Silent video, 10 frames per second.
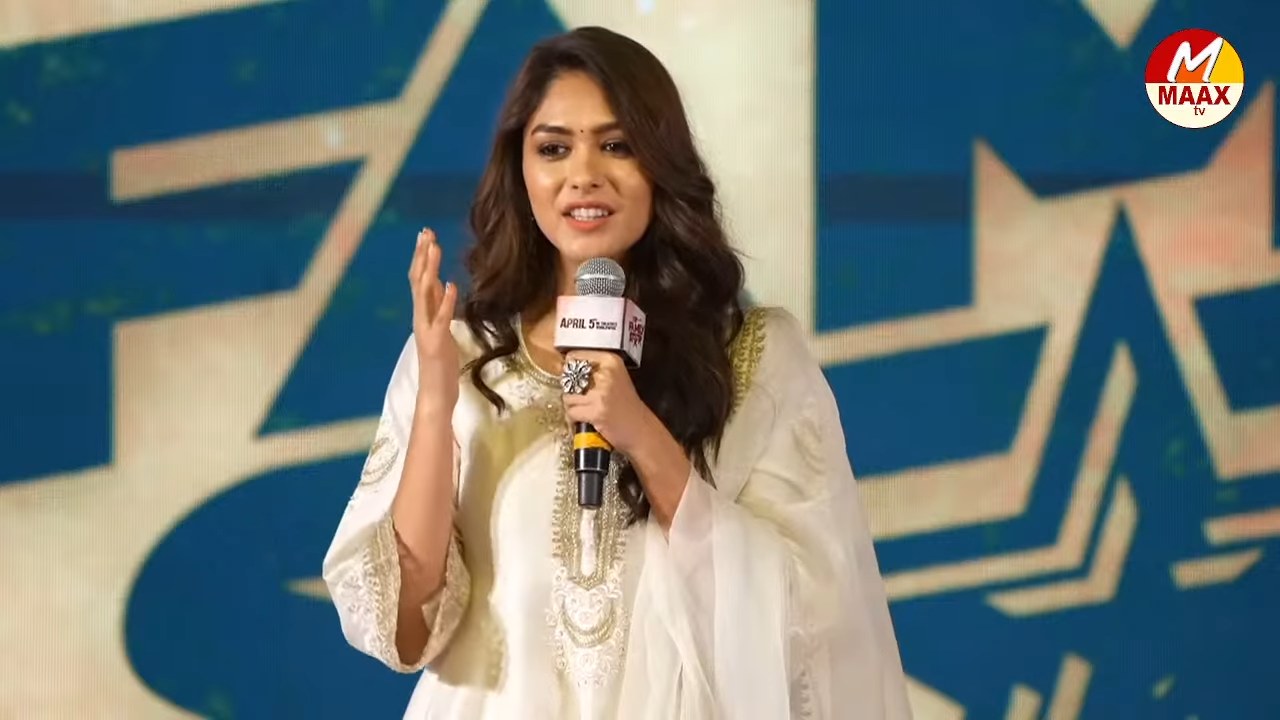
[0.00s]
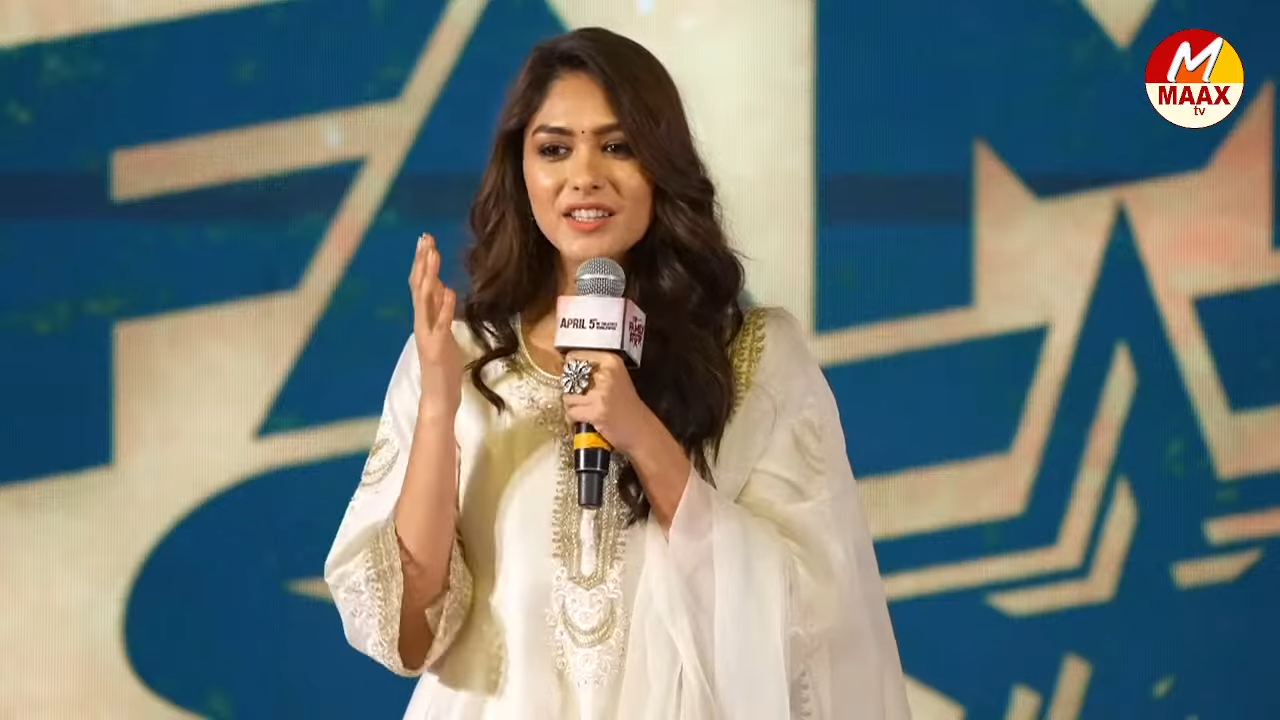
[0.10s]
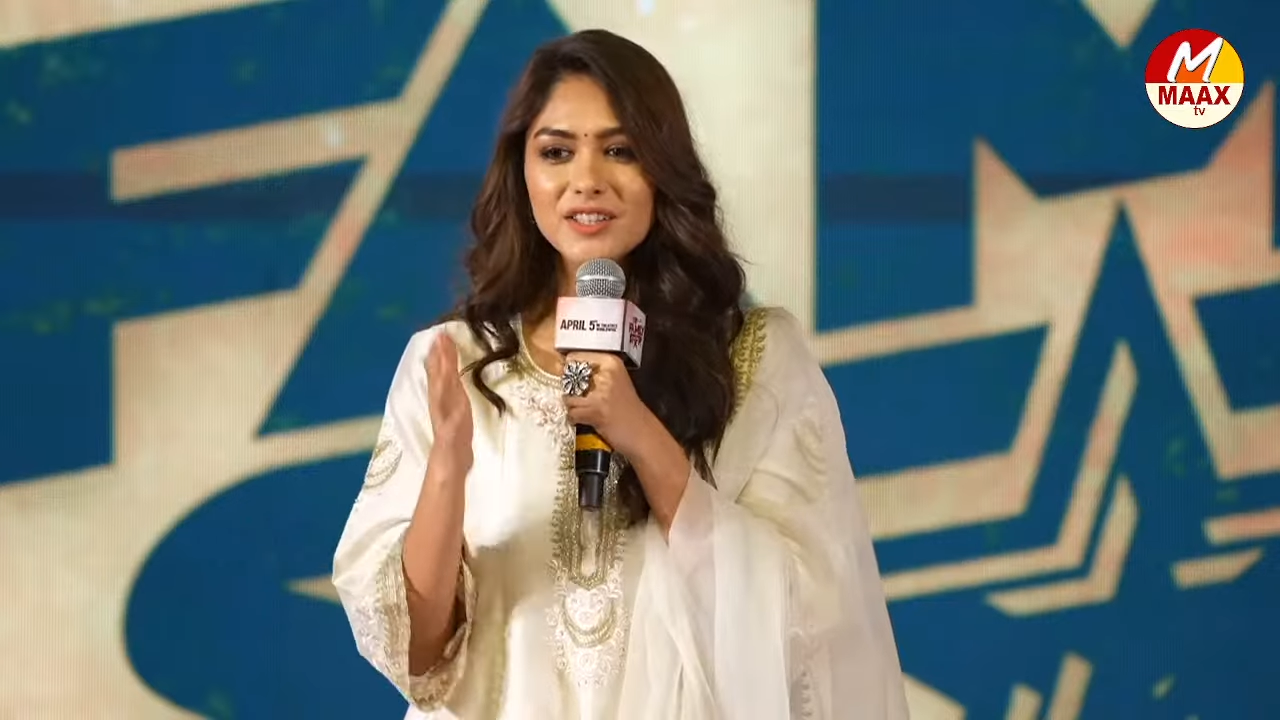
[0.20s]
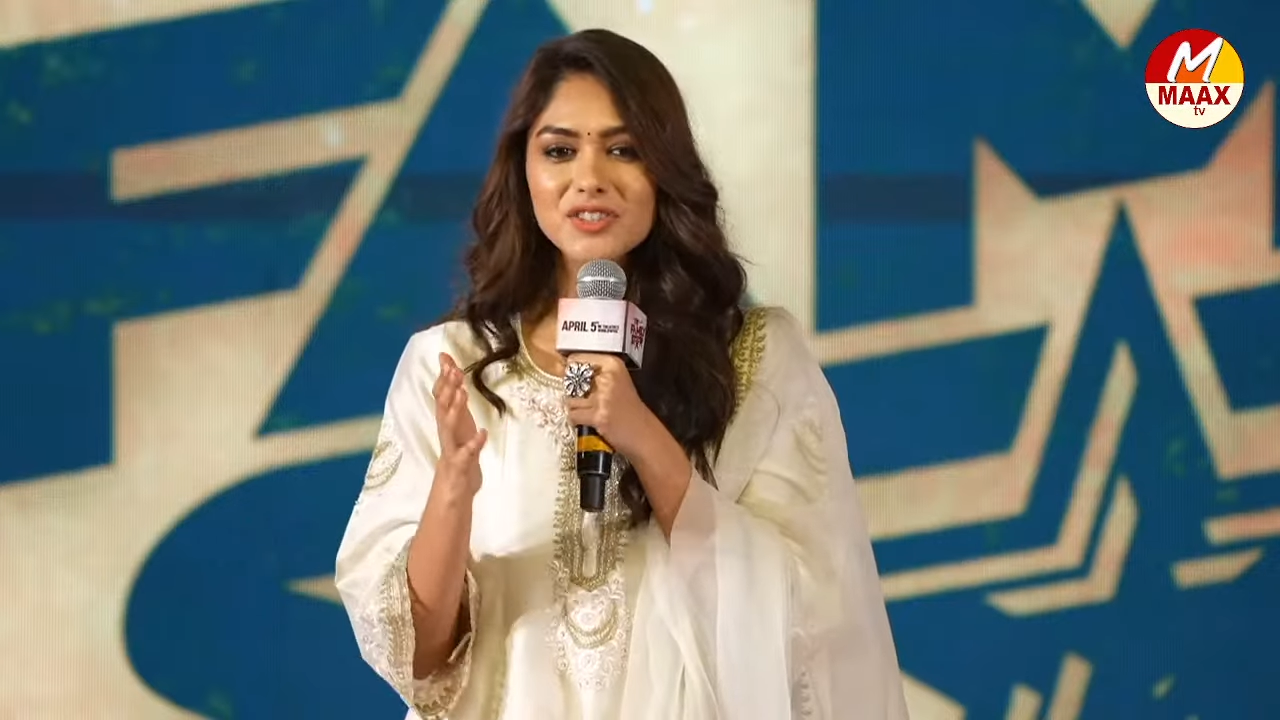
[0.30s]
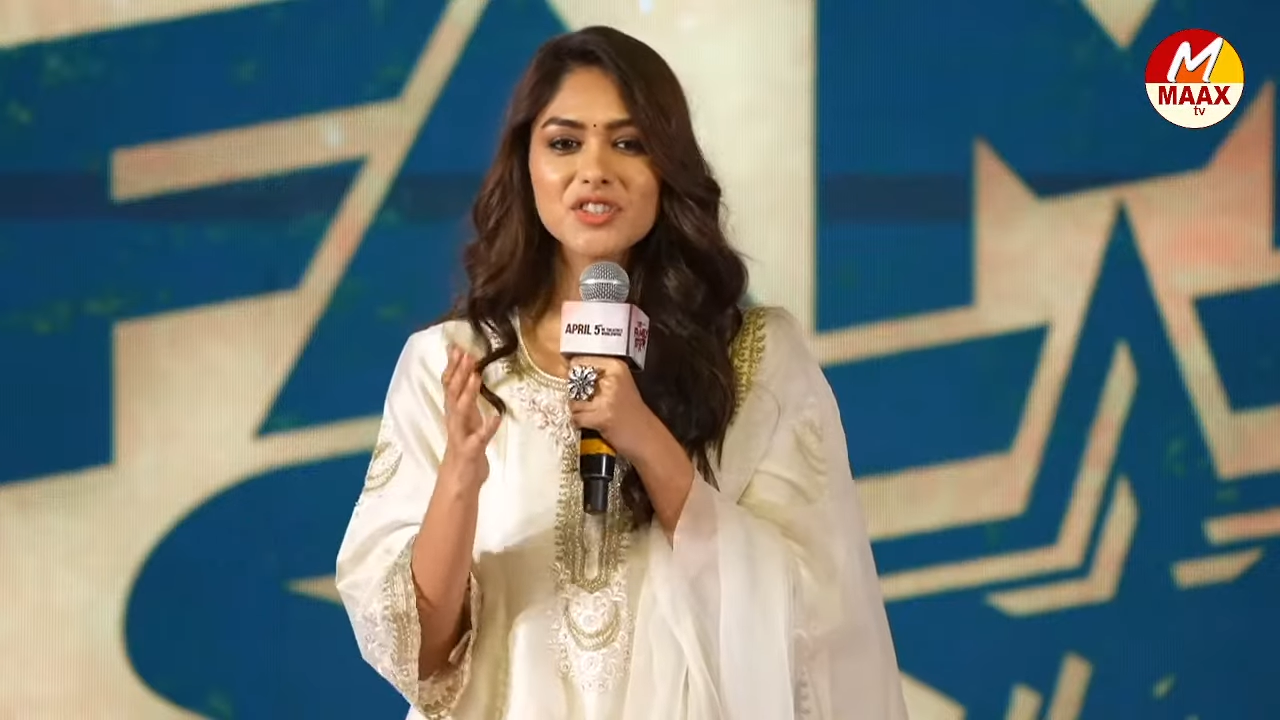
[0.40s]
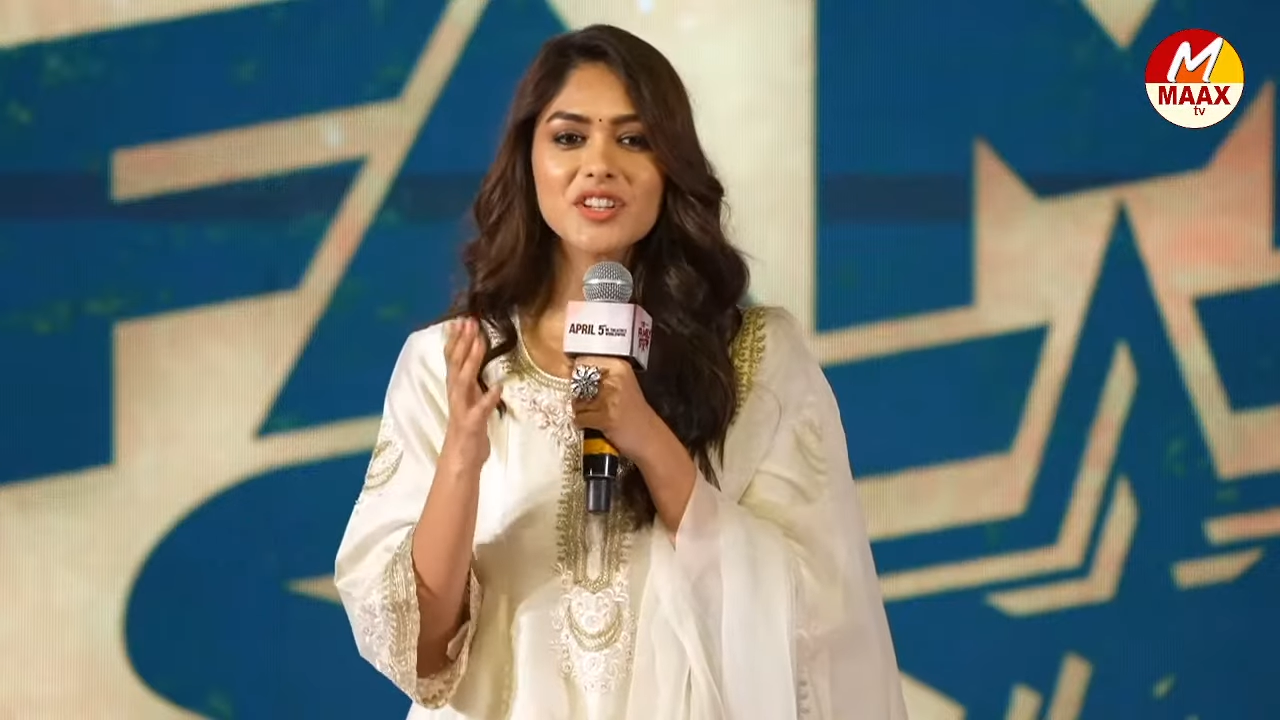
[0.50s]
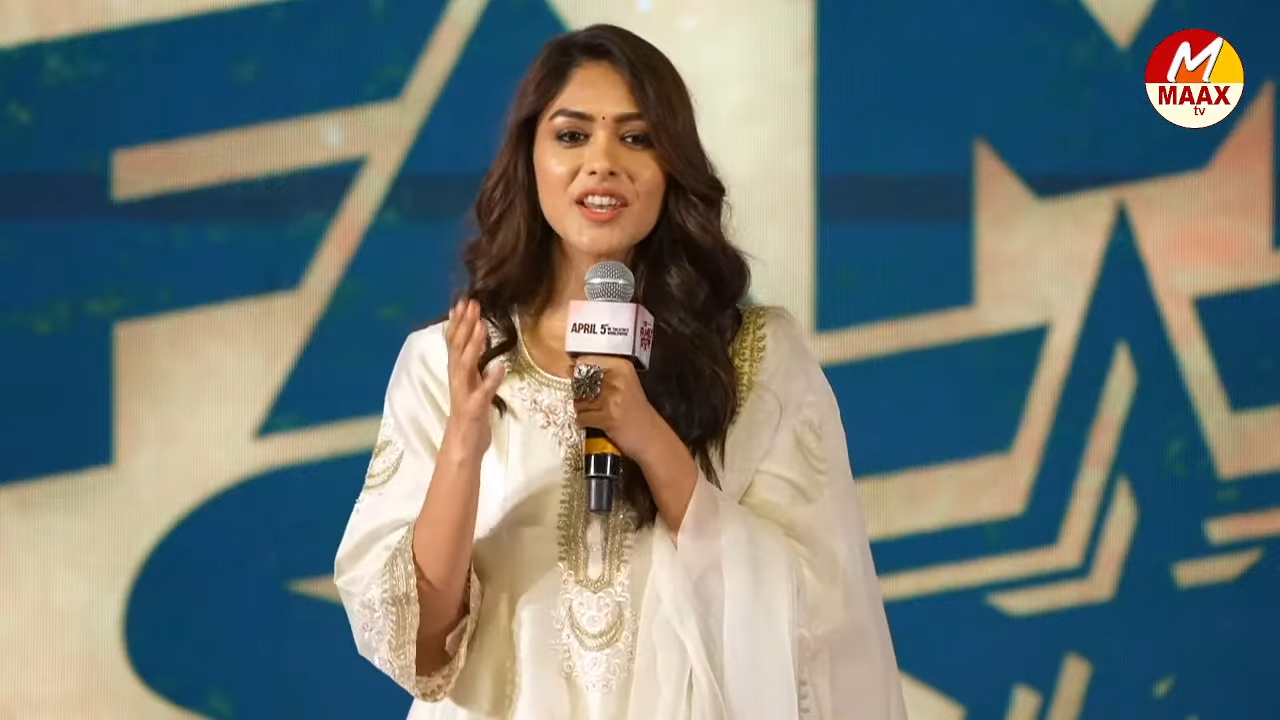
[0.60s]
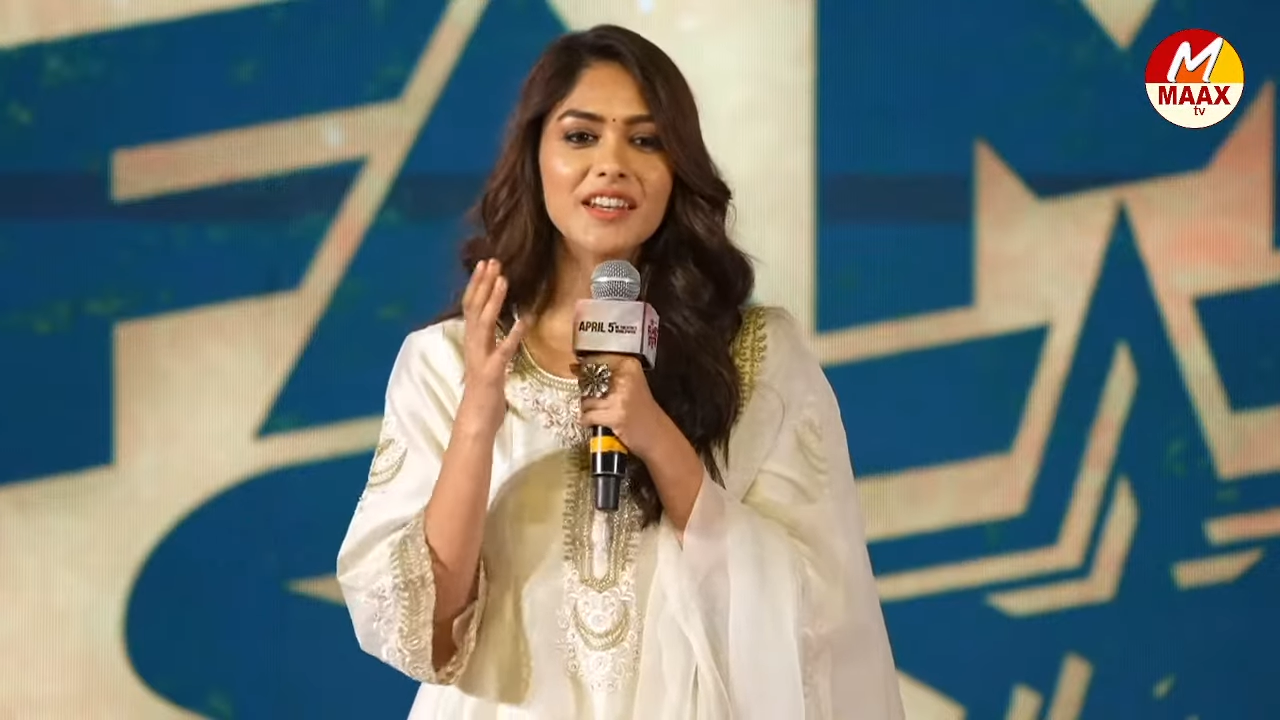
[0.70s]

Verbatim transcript: each